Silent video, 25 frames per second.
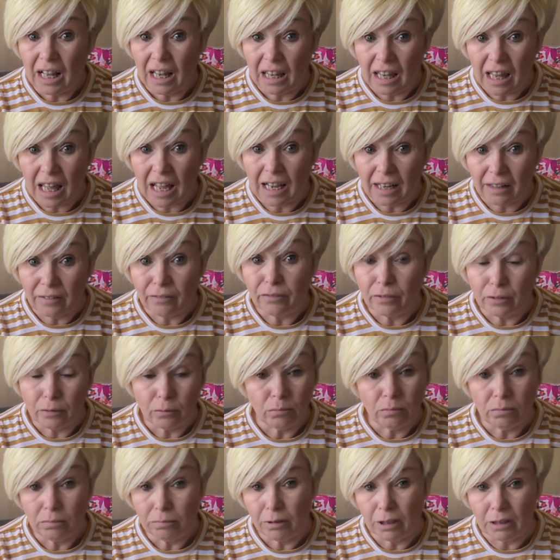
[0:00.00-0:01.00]
live.
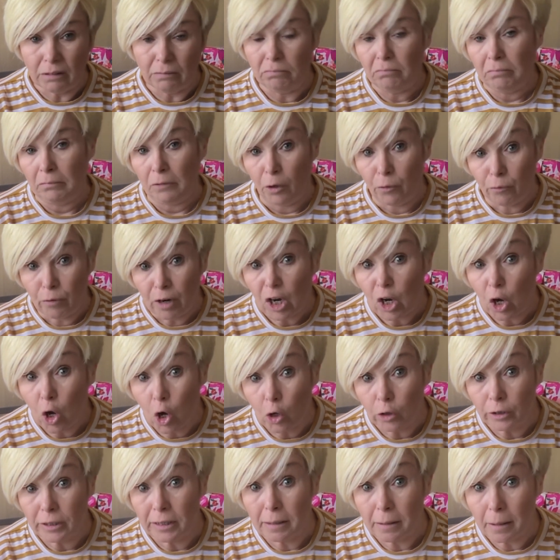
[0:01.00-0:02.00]
Well,
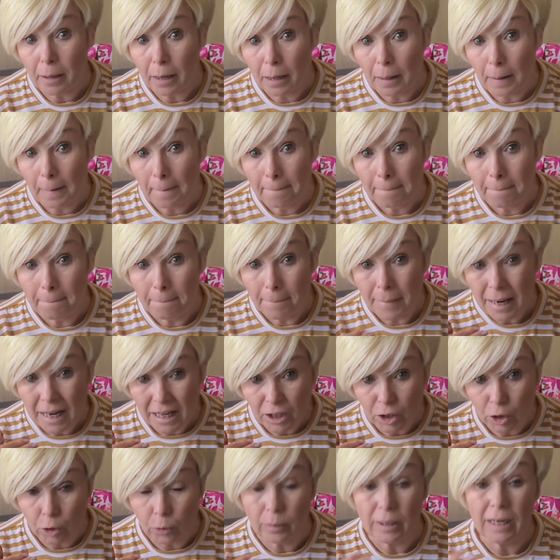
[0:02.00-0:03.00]
recording
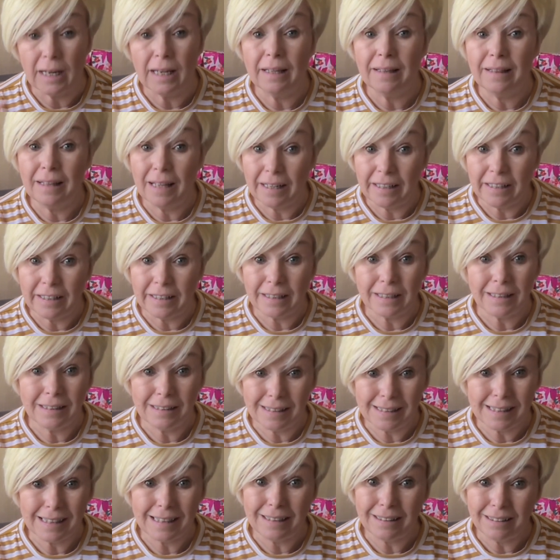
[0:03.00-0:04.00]
me doing it, and then you
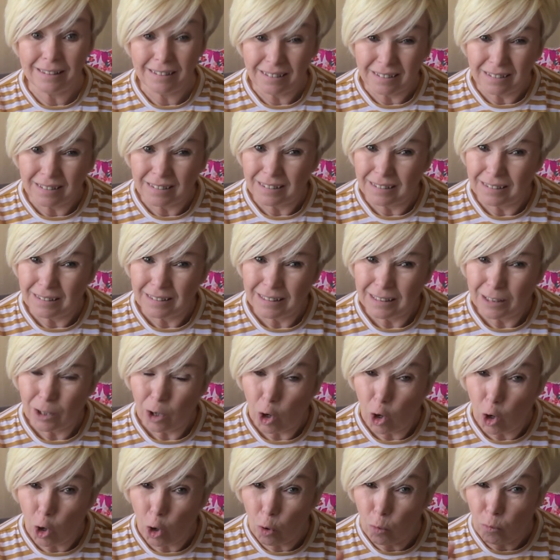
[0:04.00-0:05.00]
can see,
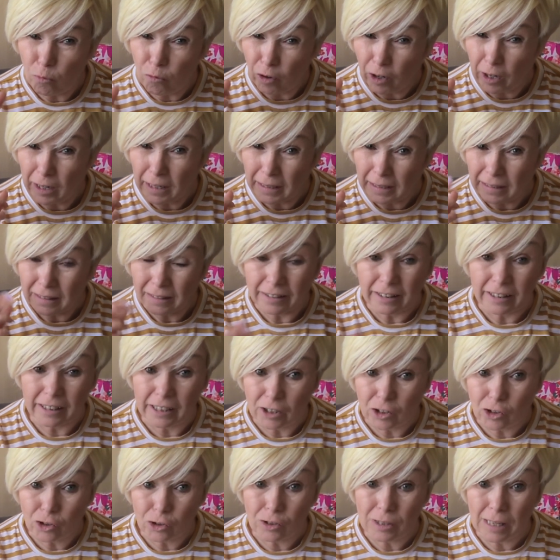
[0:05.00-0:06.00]
hopefully, that
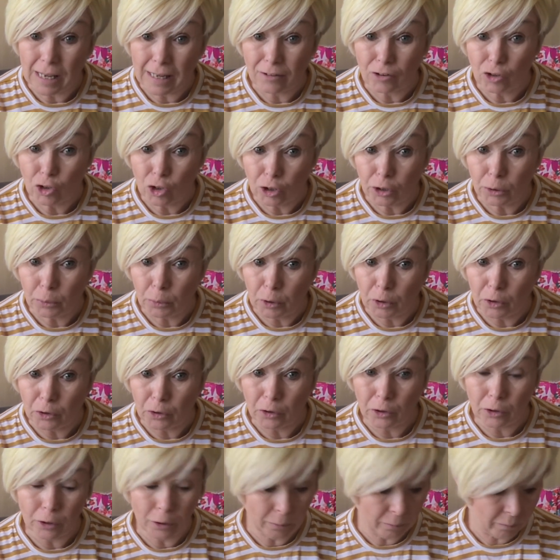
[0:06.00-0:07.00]
it does actually
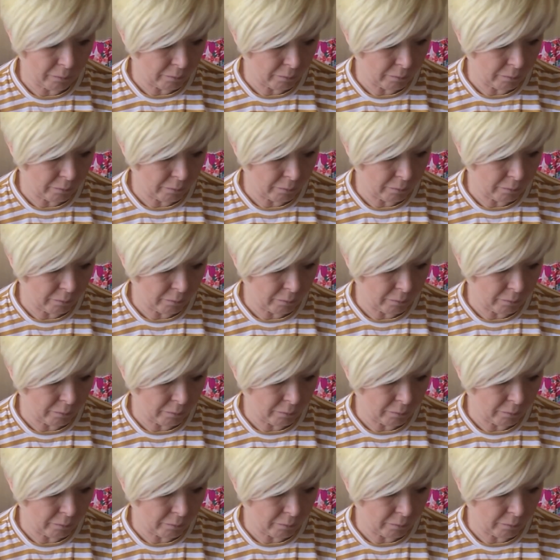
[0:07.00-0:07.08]
work.